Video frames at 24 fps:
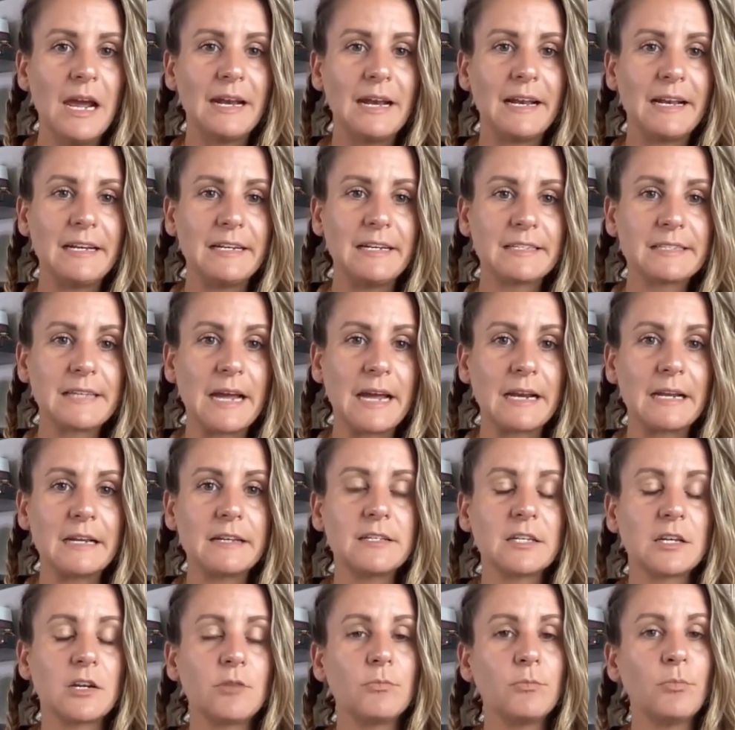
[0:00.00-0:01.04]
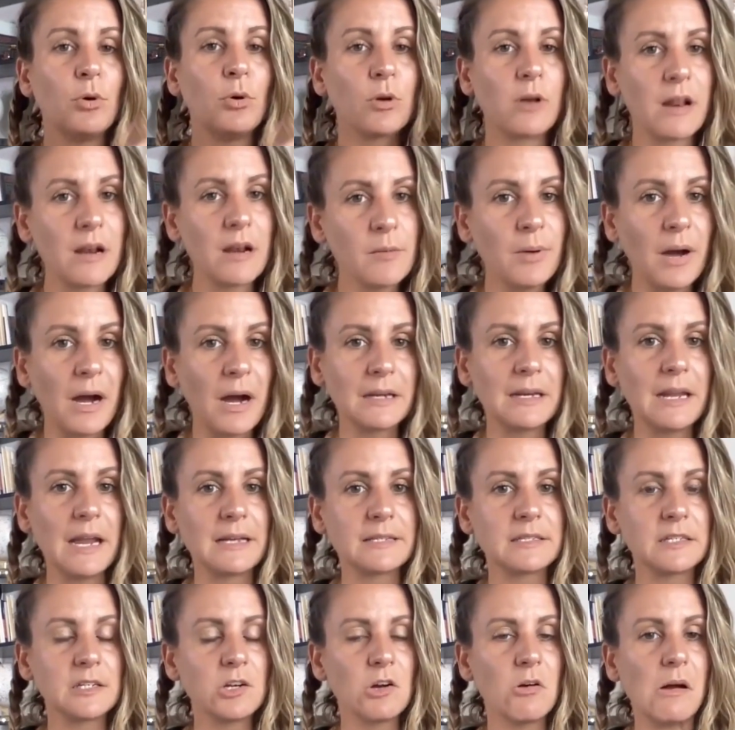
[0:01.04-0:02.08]
and I decided to put on a
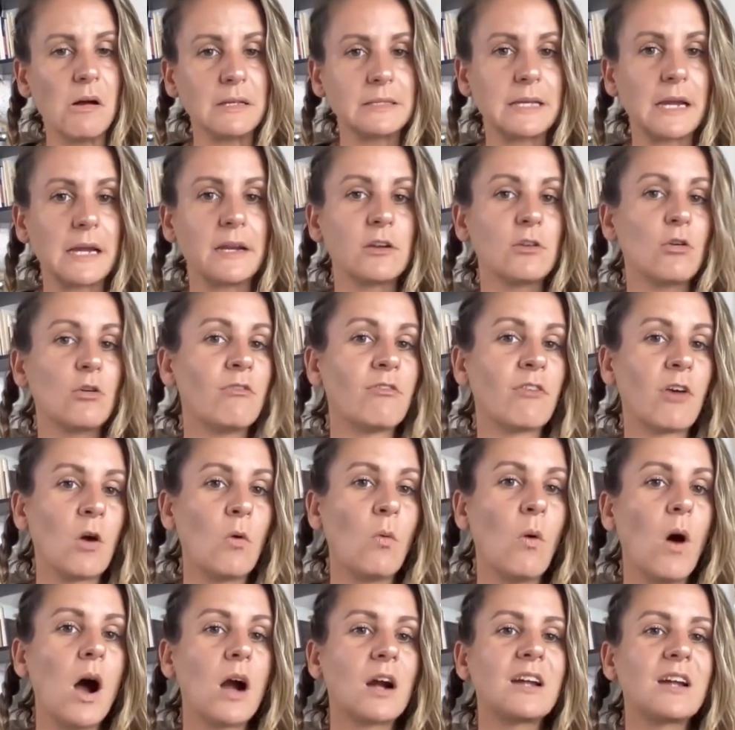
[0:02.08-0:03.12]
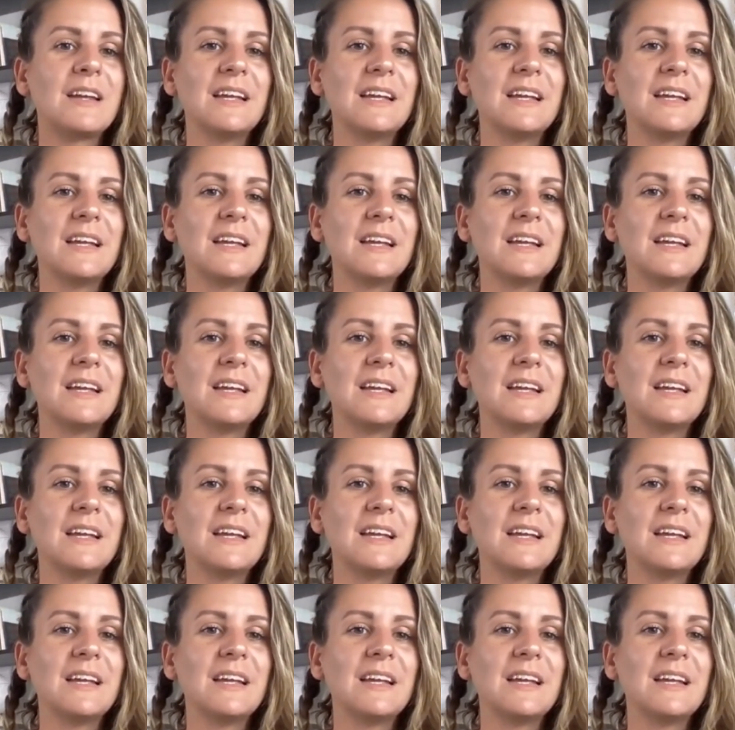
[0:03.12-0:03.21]
podcast and go outside and go for a walk,